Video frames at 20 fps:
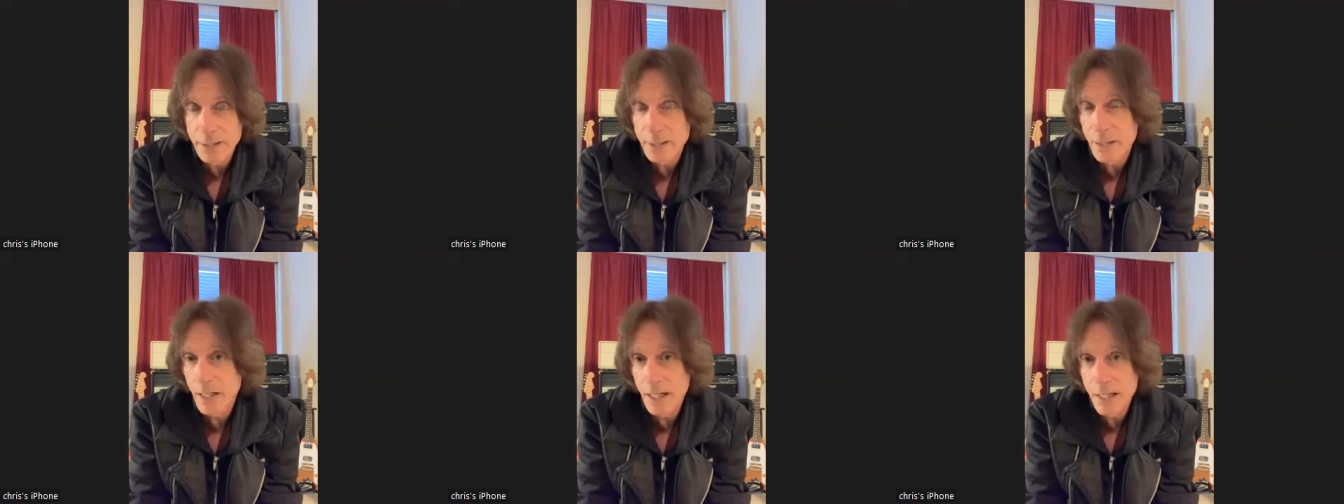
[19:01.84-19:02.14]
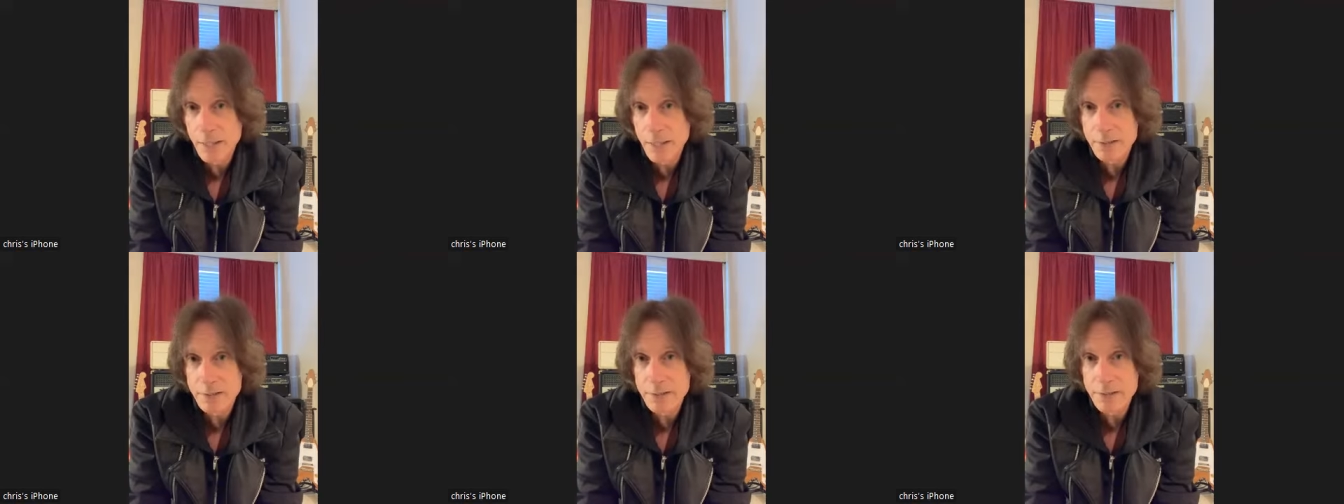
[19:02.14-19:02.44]

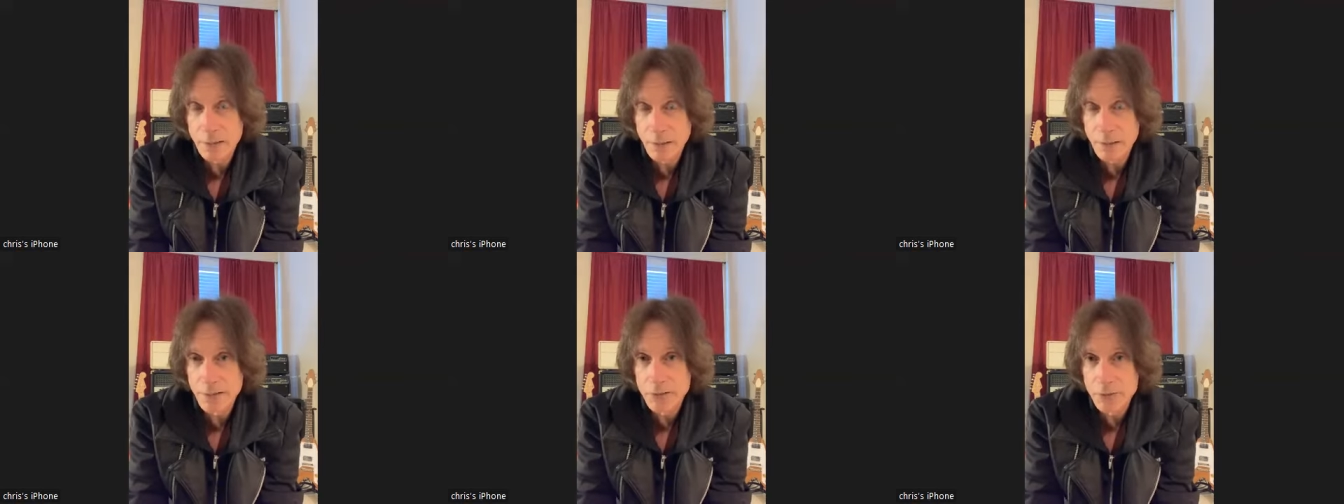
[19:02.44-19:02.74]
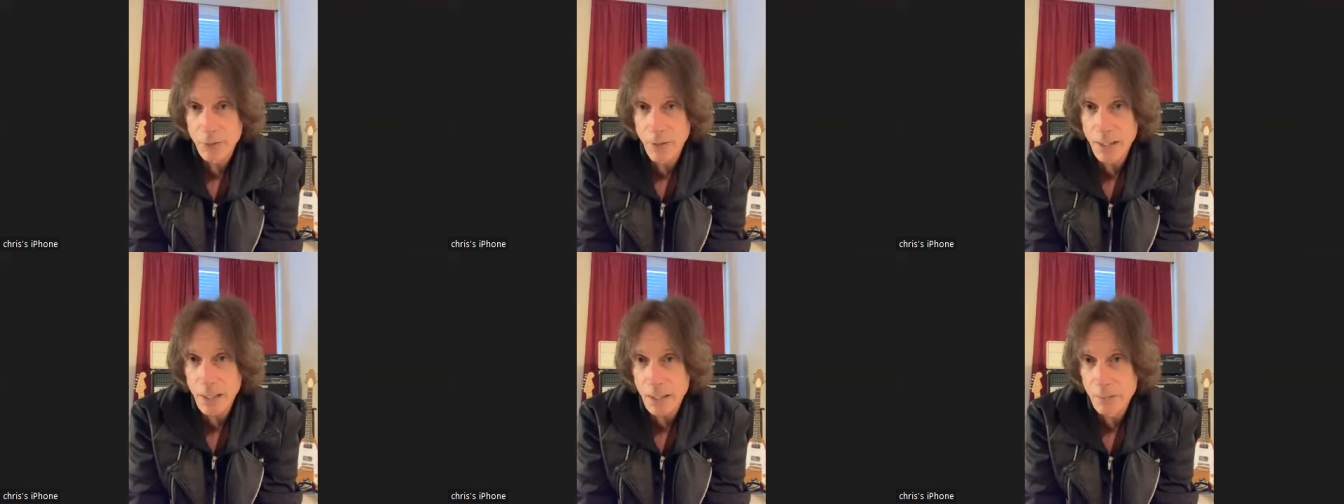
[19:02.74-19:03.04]
constantly
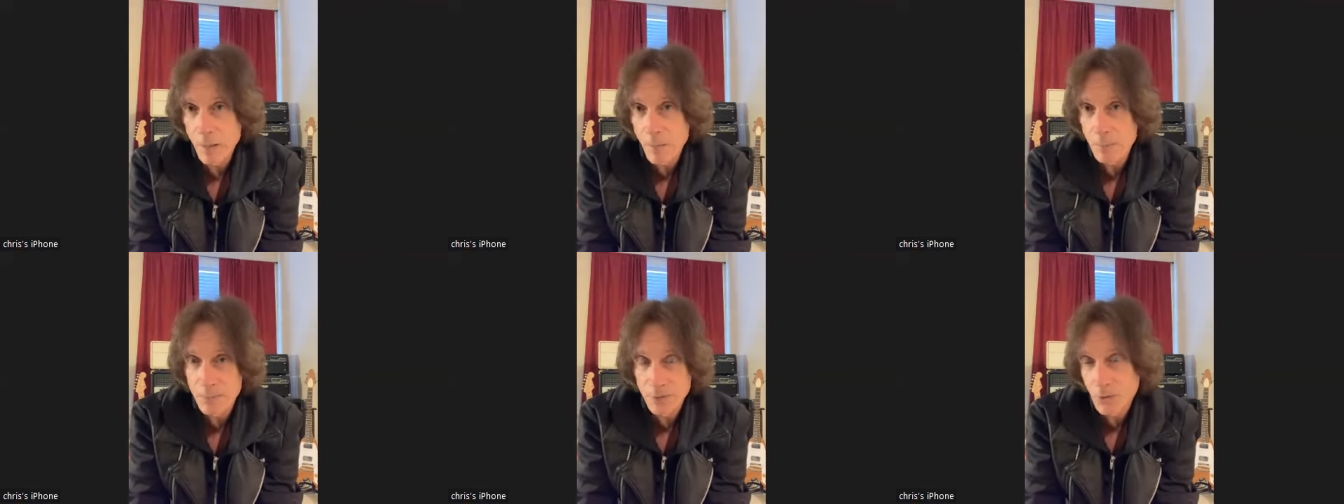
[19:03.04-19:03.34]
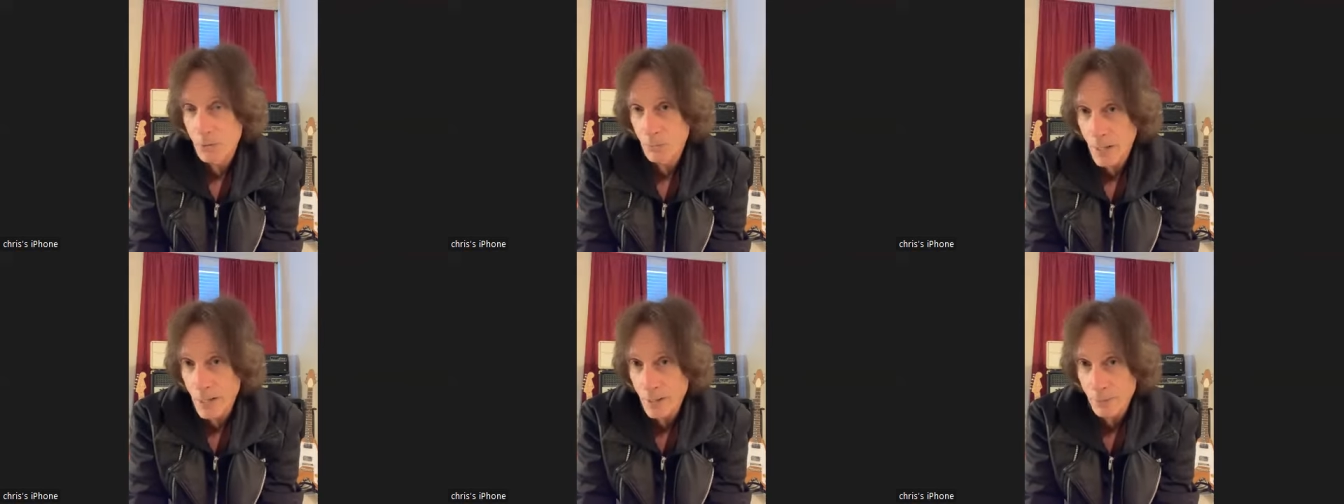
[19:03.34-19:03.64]
trying to come up with a
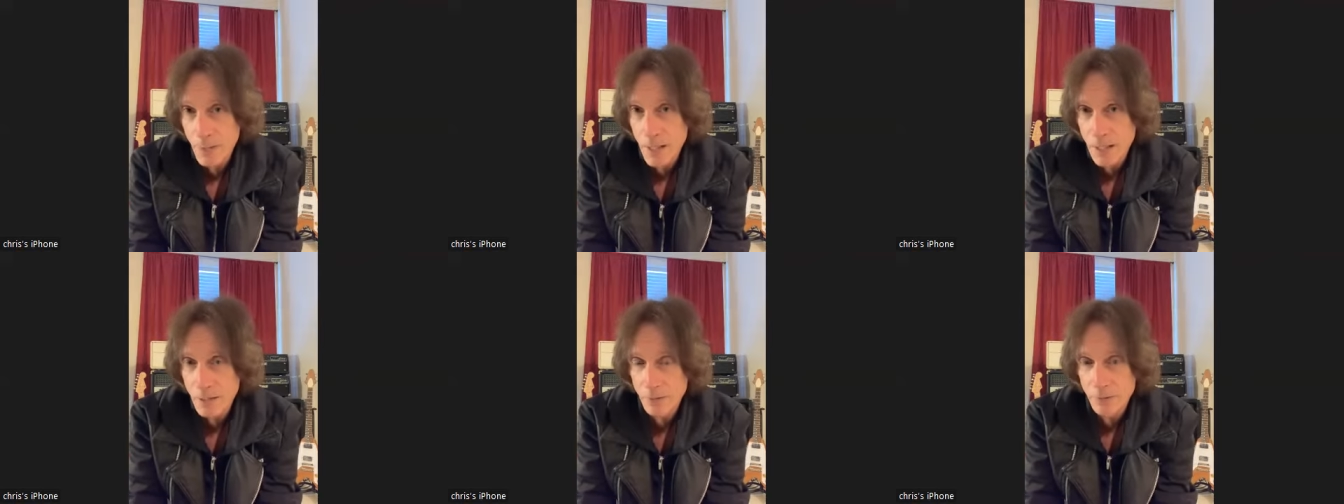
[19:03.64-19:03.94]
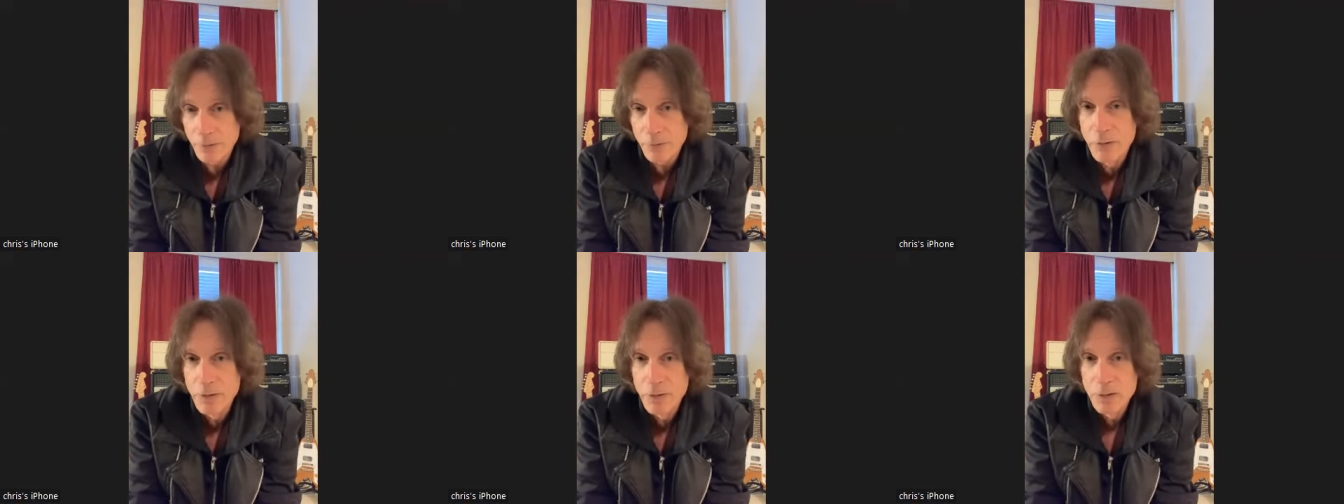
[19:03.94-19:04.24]
great
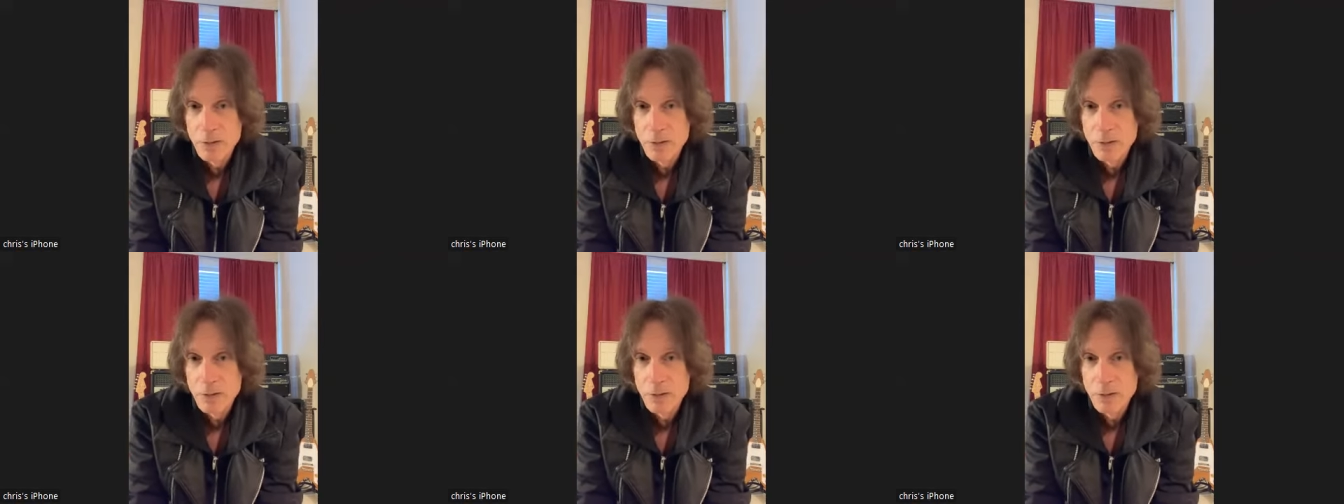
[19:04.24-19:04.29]
record.